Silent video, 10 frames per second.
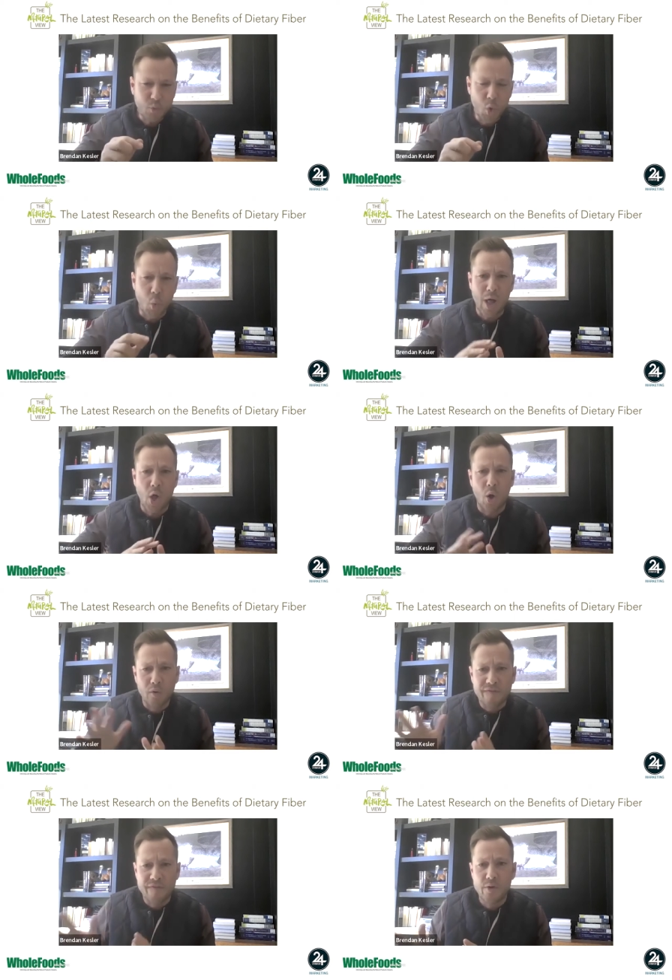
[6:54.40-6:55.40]
while
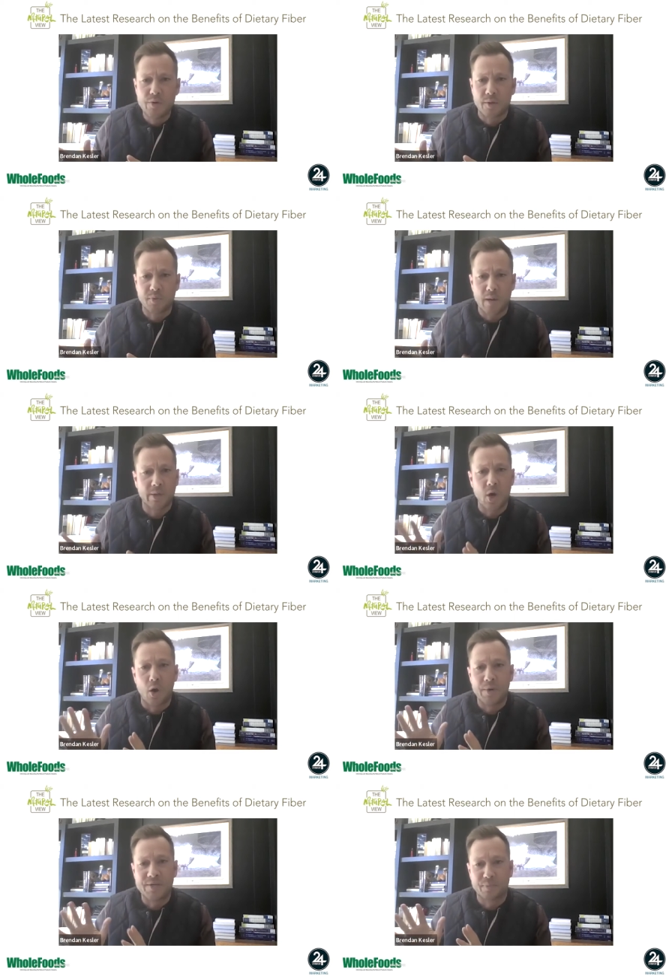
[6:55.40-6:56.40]
whole foods are probably
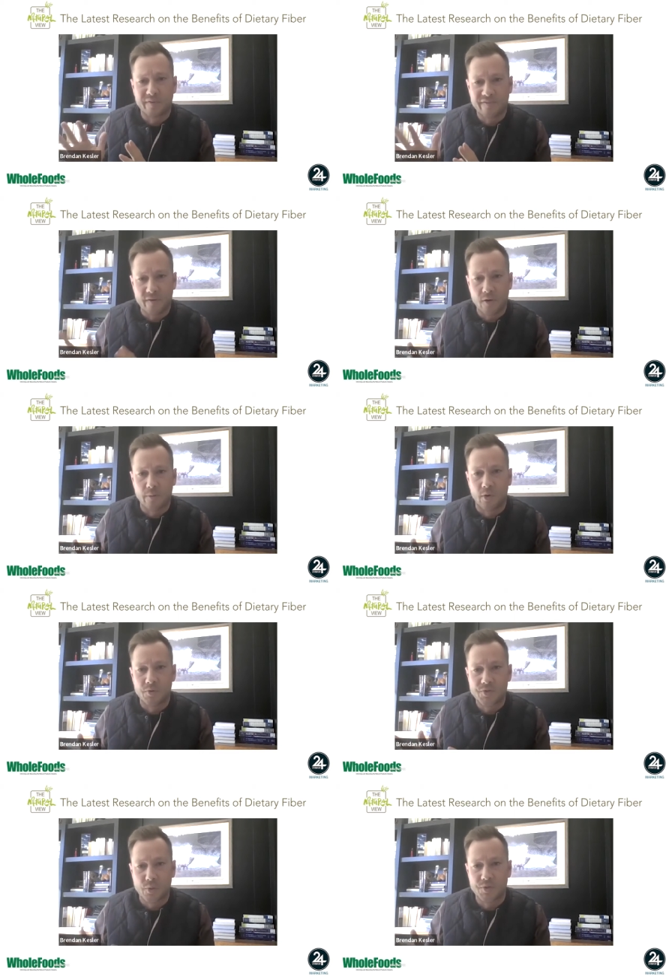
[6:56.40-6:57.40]
always preferable
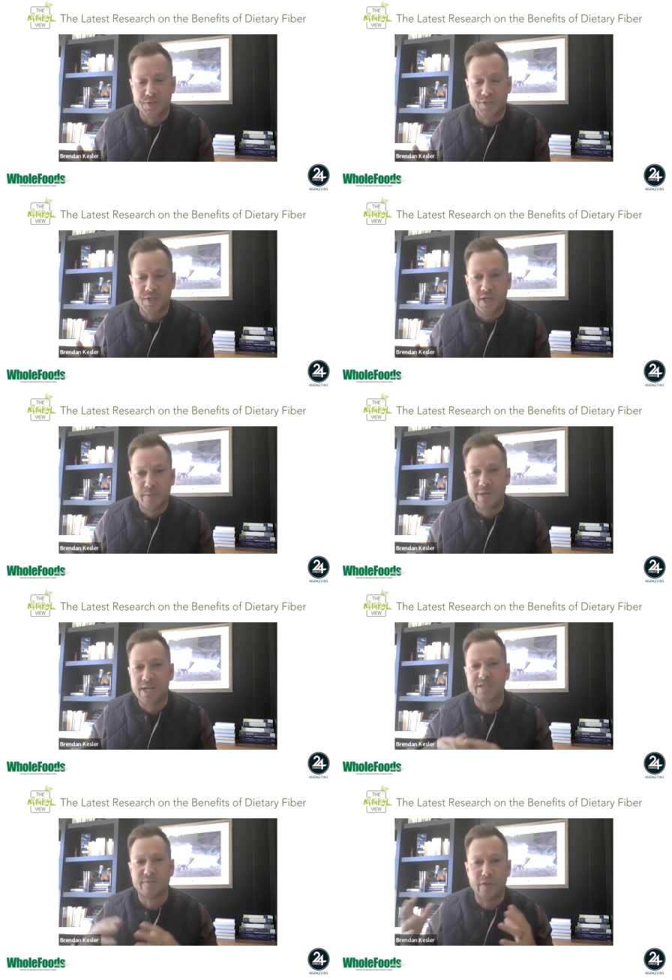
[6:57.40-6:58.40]
sources
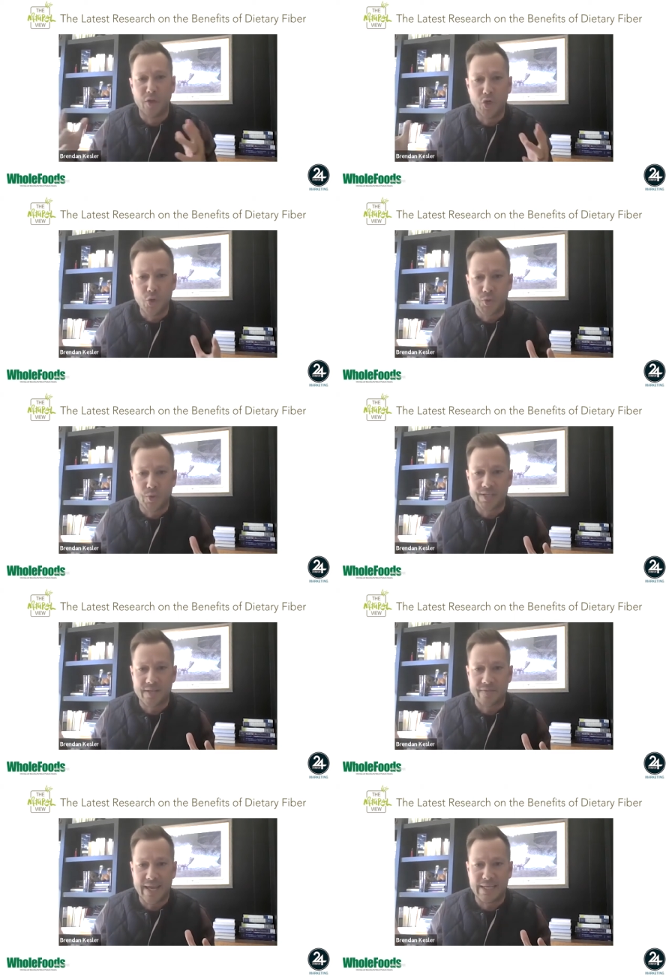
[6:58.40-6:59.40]
because of all the nutrients
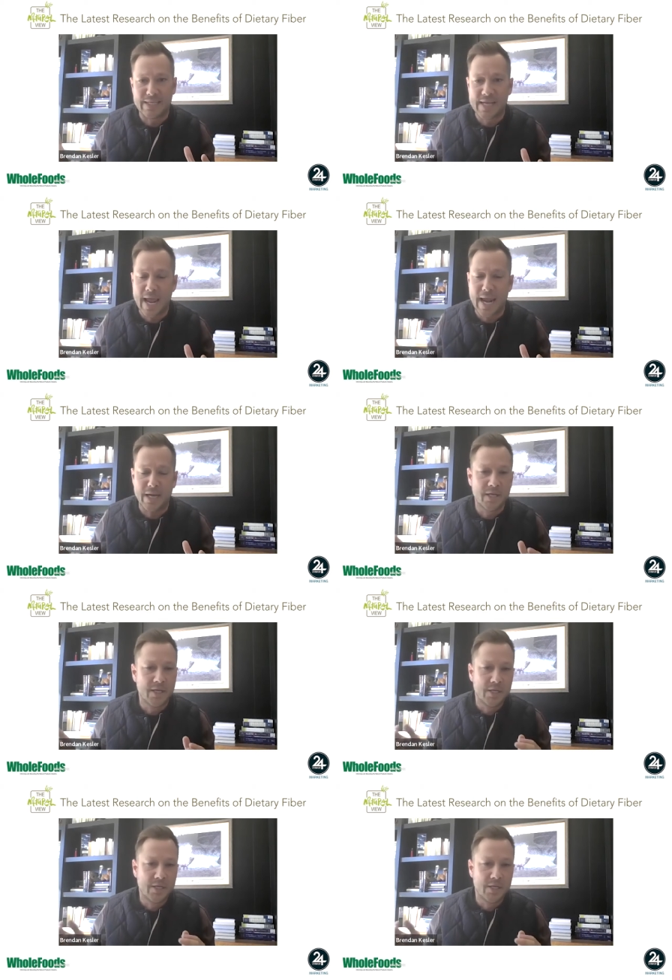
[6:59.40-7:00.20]
that they contain,